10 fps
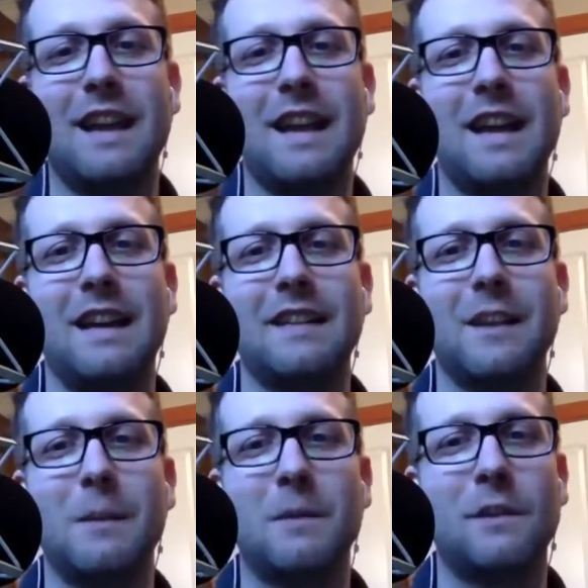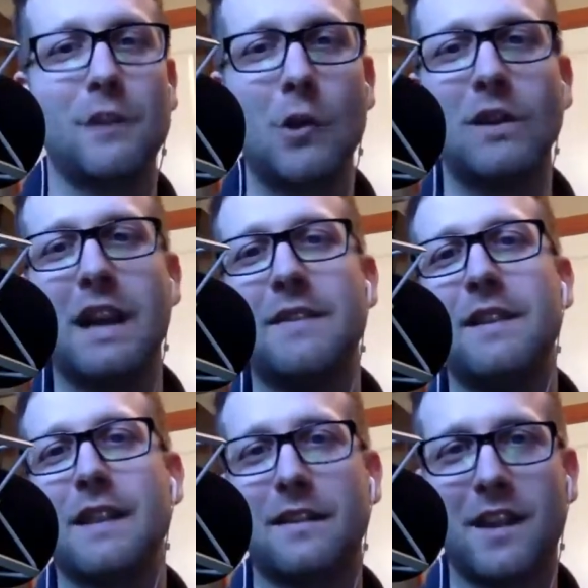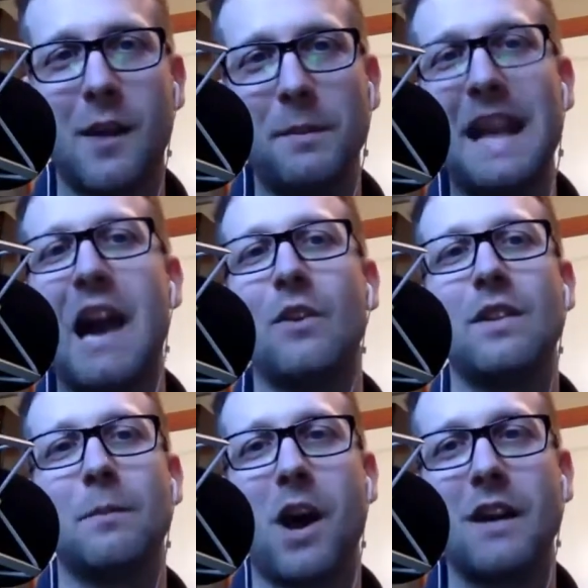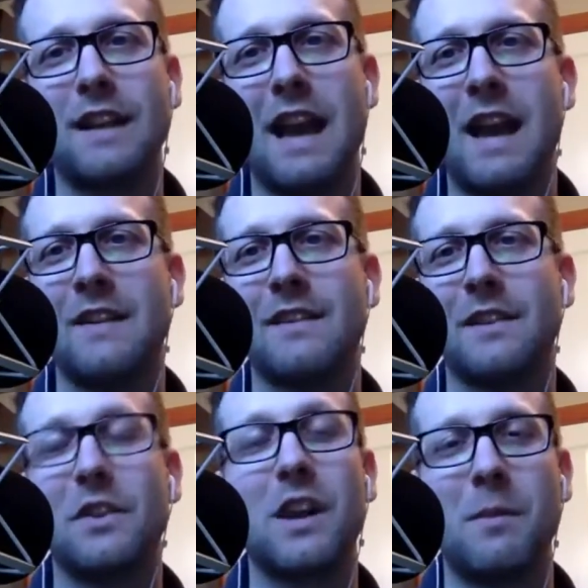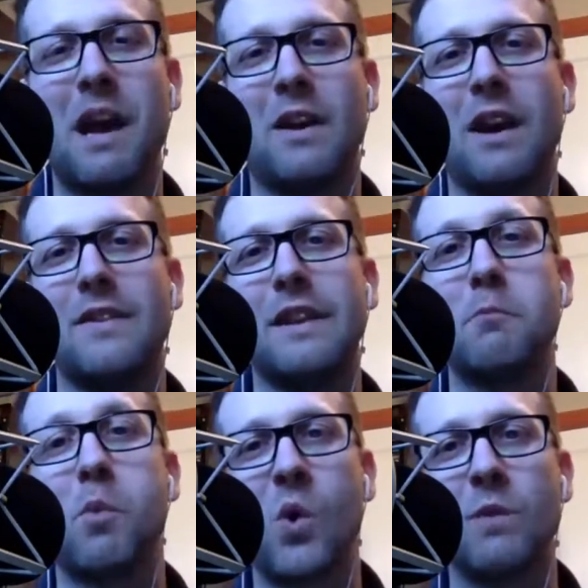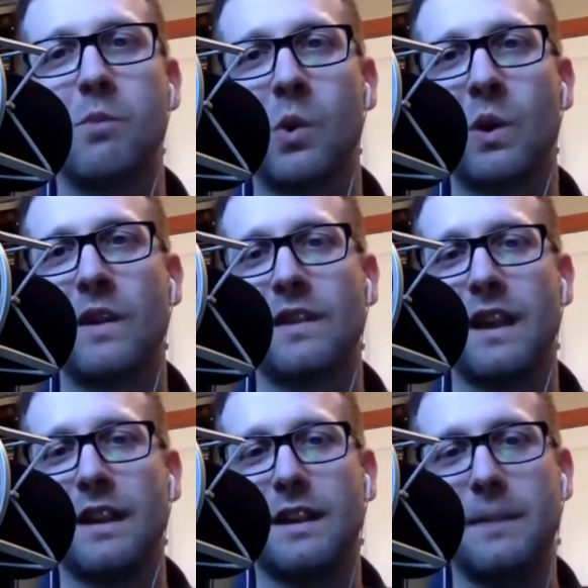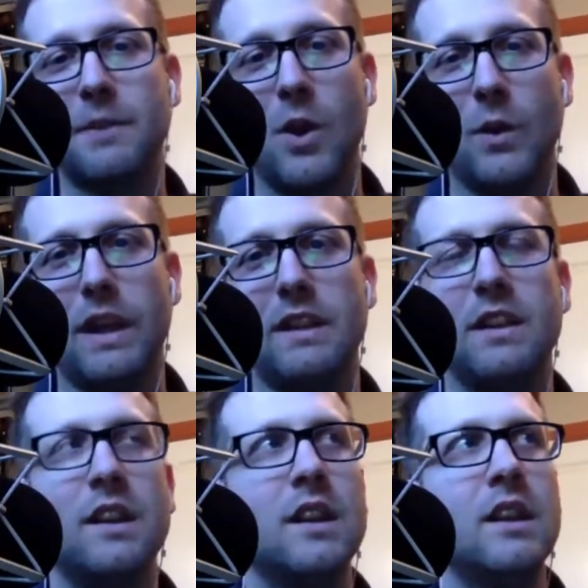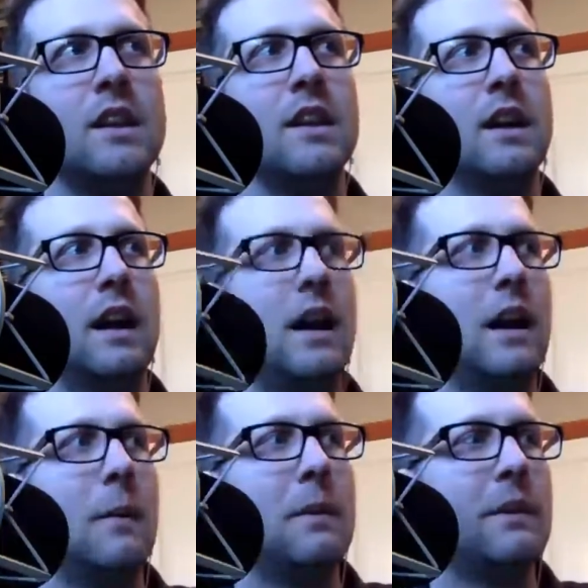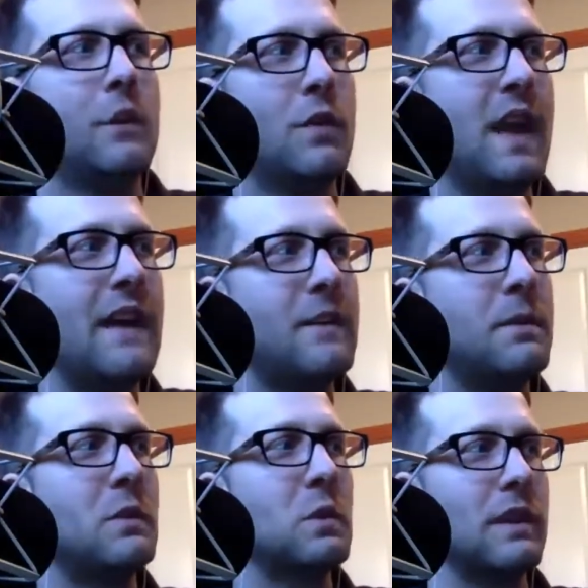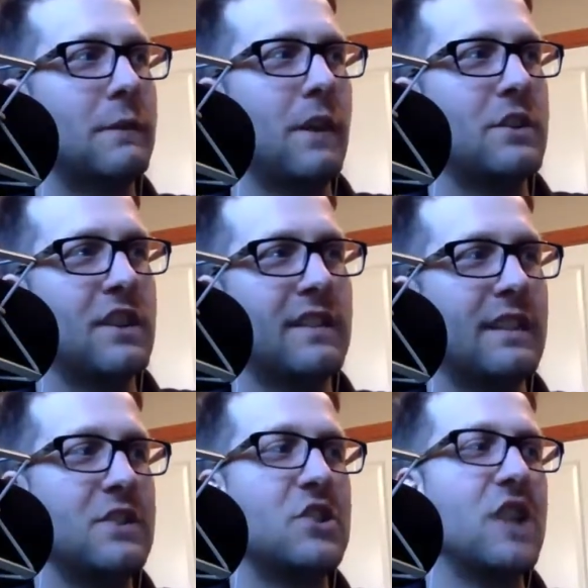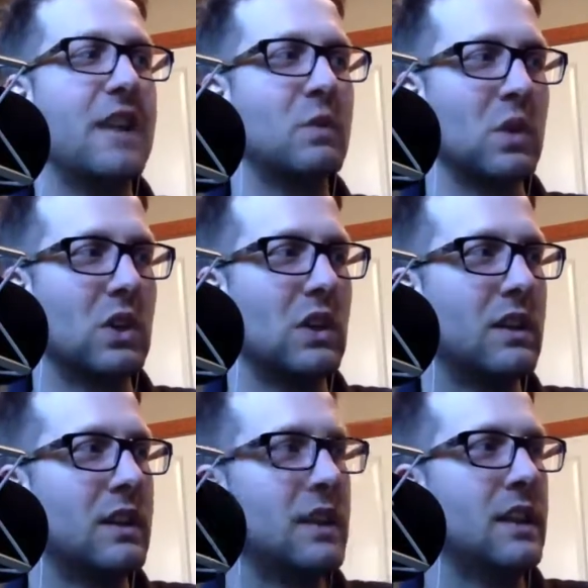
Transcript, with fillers: And um, slowly, I think that's coming out in the podcast. It'll come out, I think, more and more as I keep going. Um, so that's been really fun just in general.